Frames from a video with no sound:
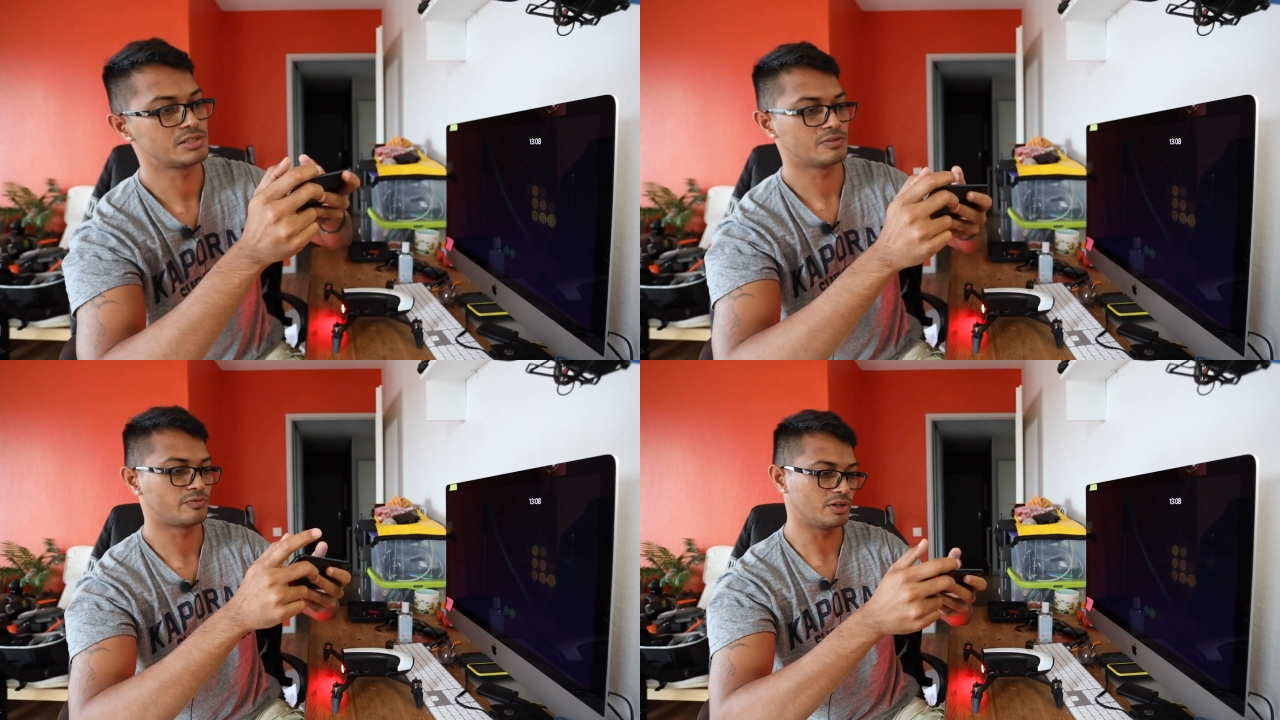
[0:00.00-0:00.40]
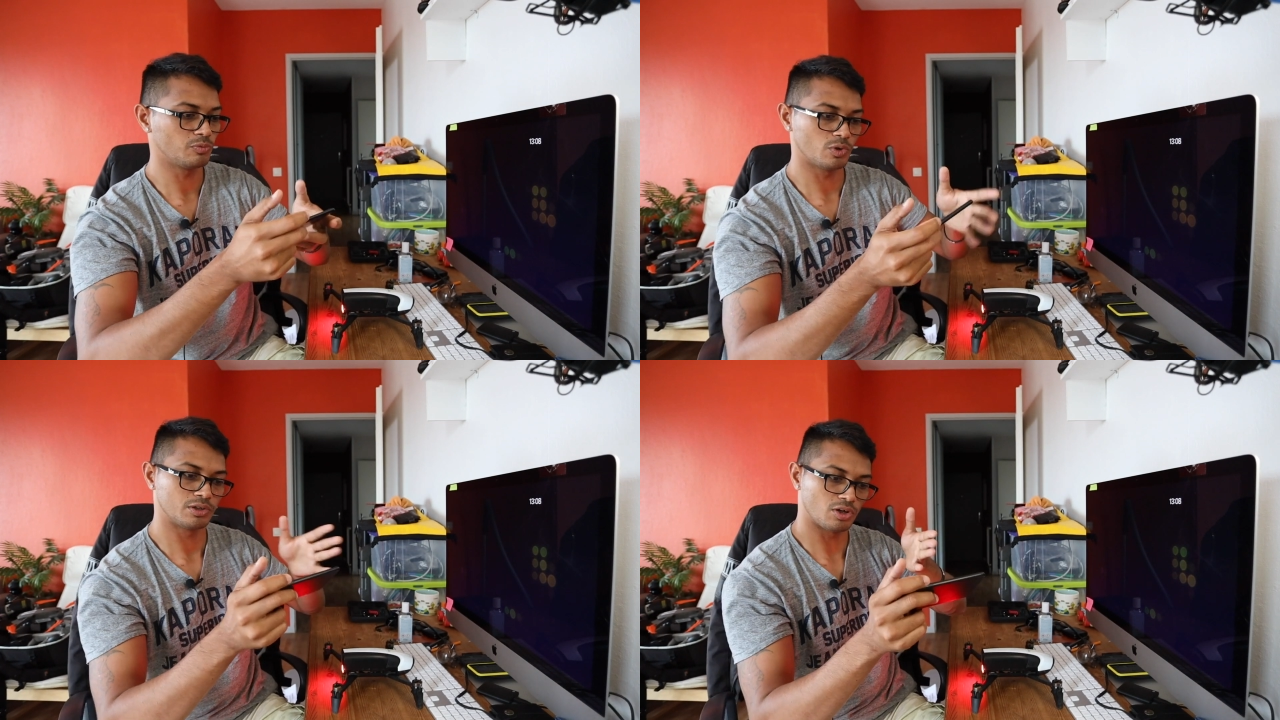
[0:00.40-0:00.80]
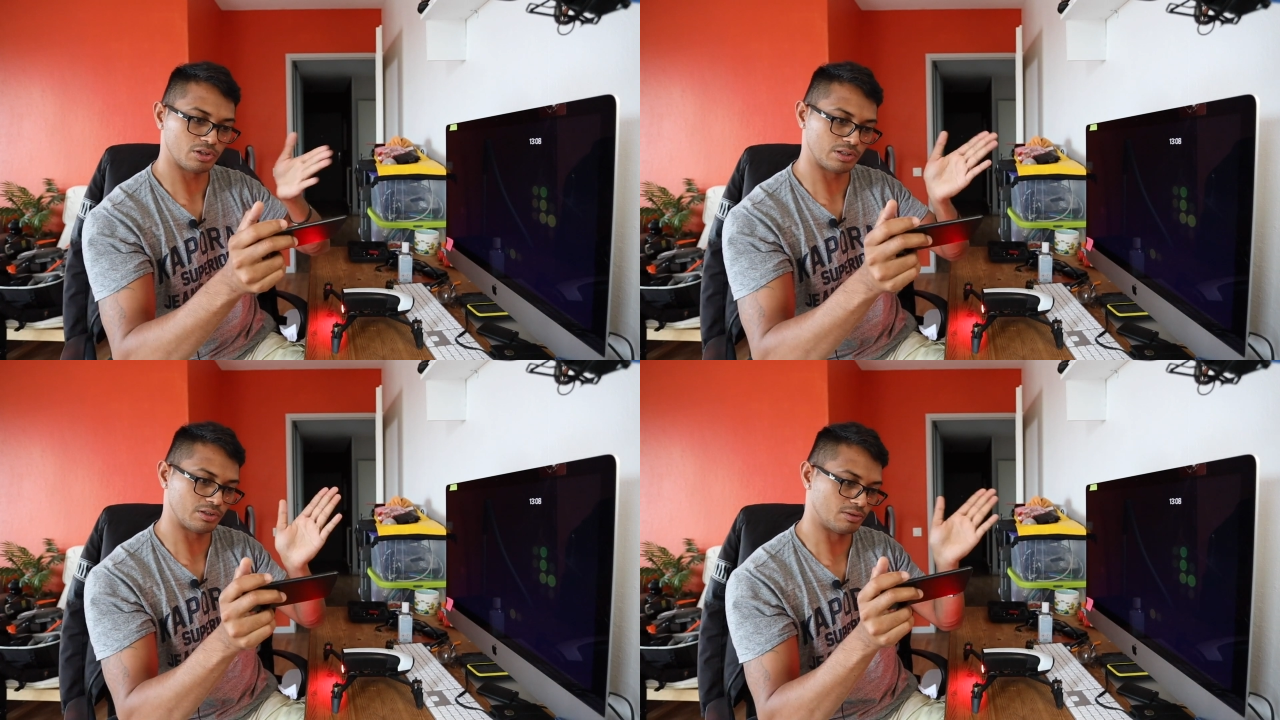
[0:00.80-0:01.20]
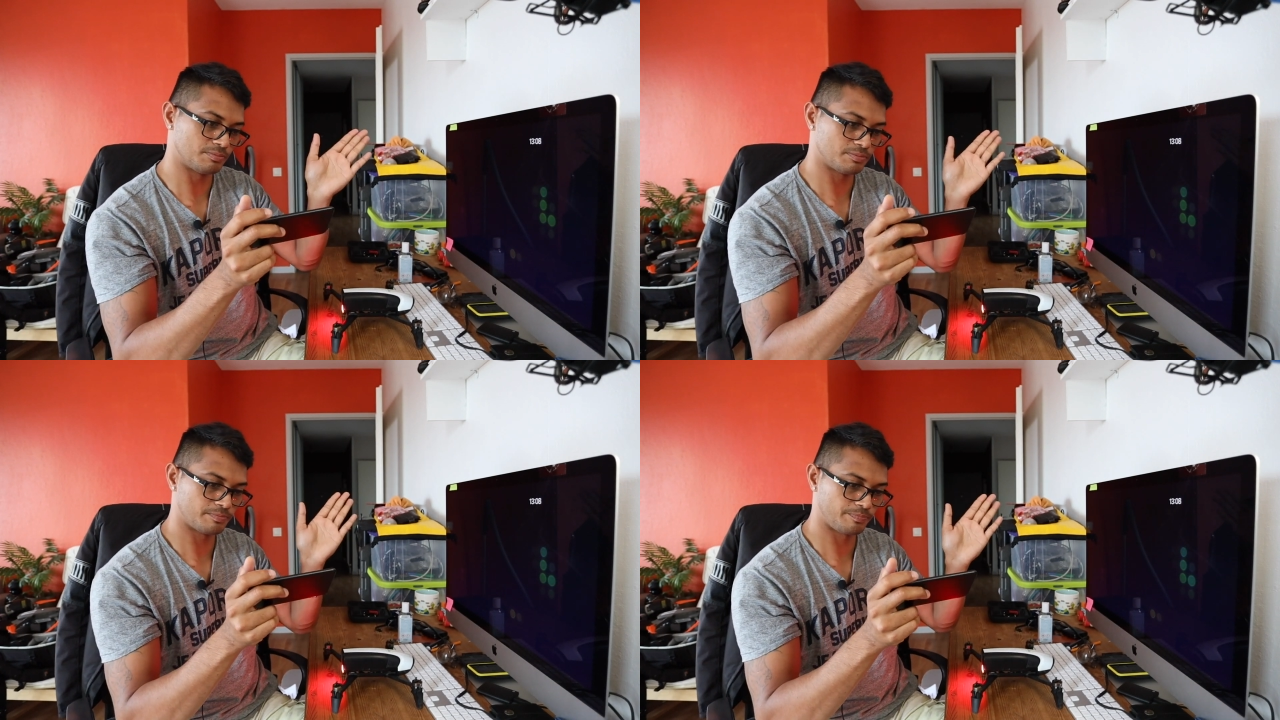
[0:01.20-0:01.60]
the front one on the
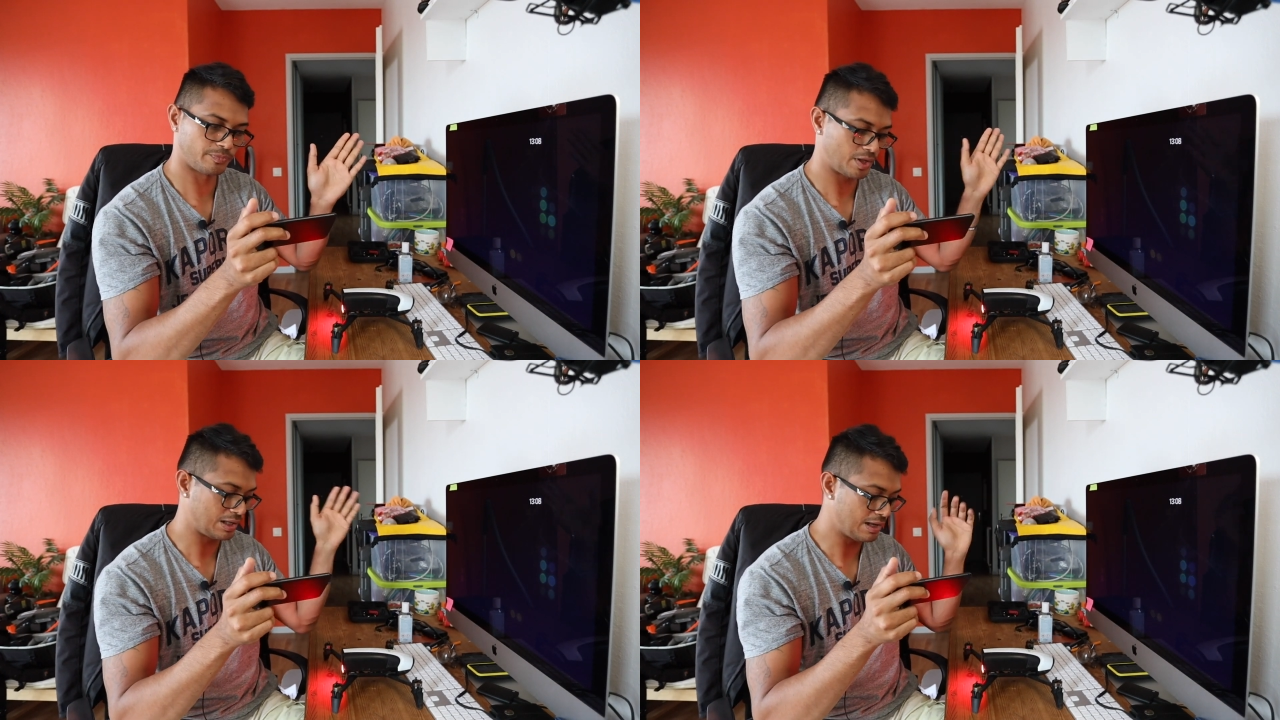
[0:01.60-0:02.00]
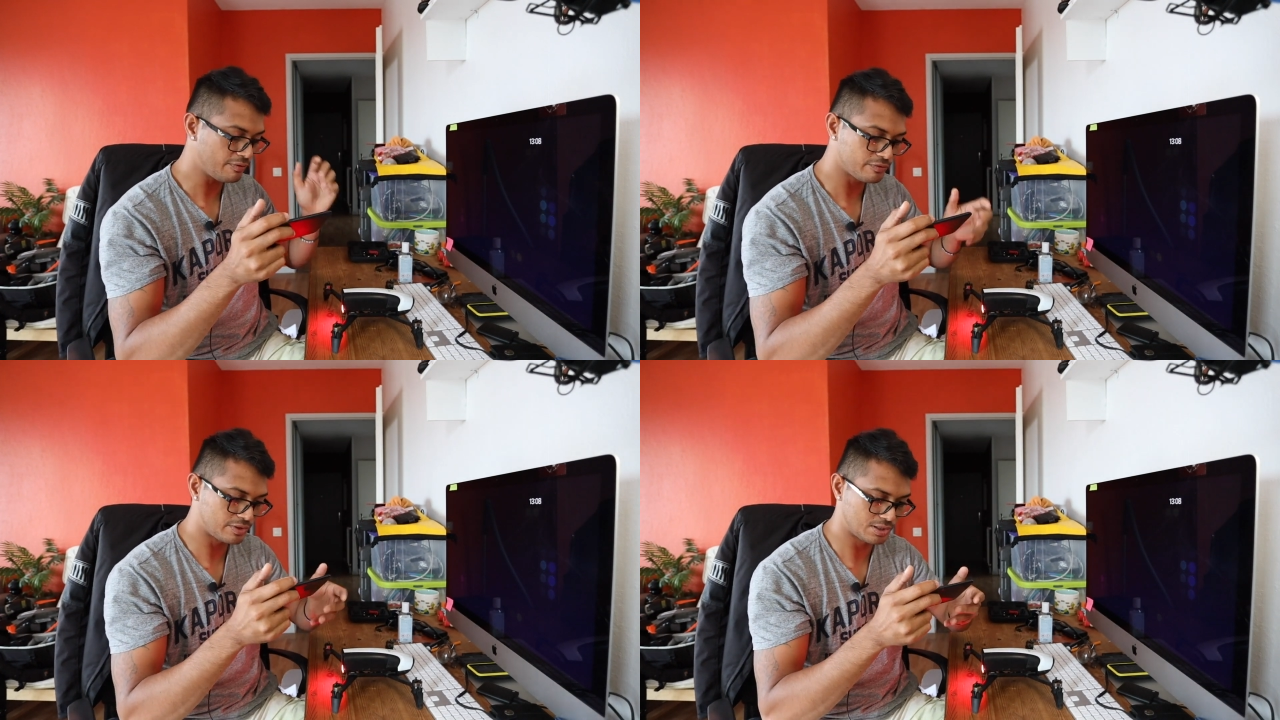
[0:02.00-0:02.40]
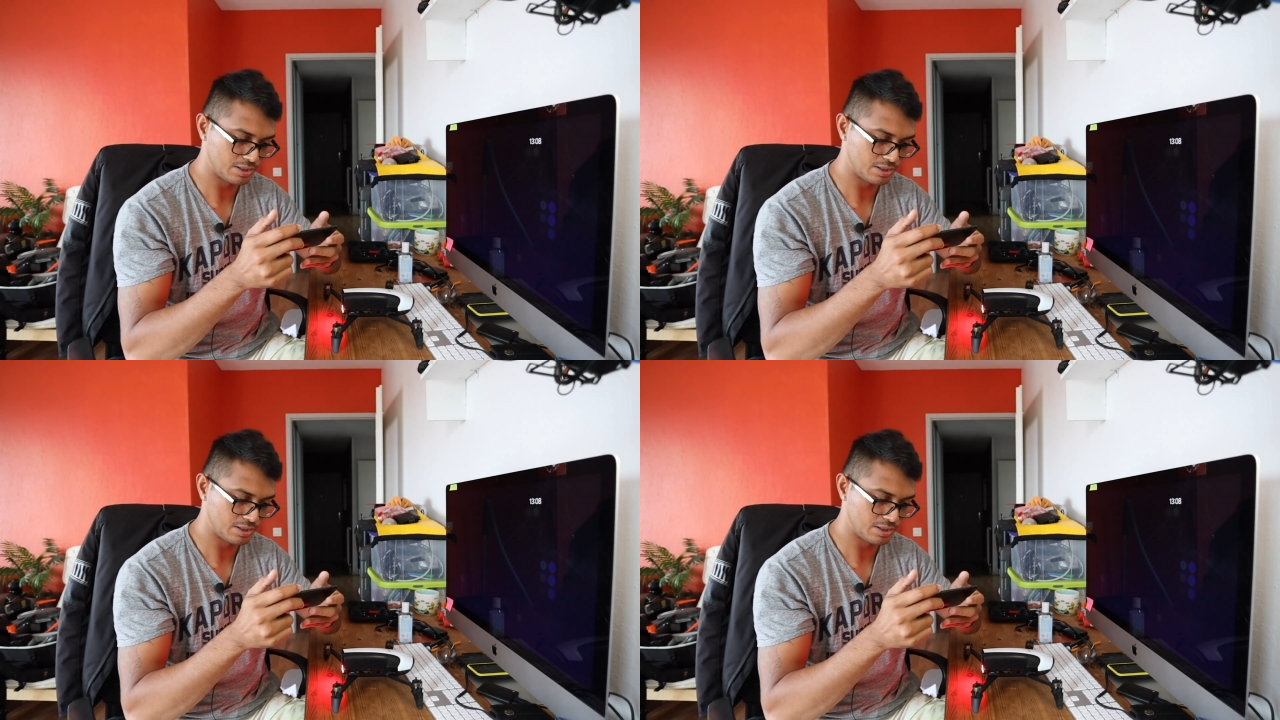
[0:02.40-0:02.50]
left.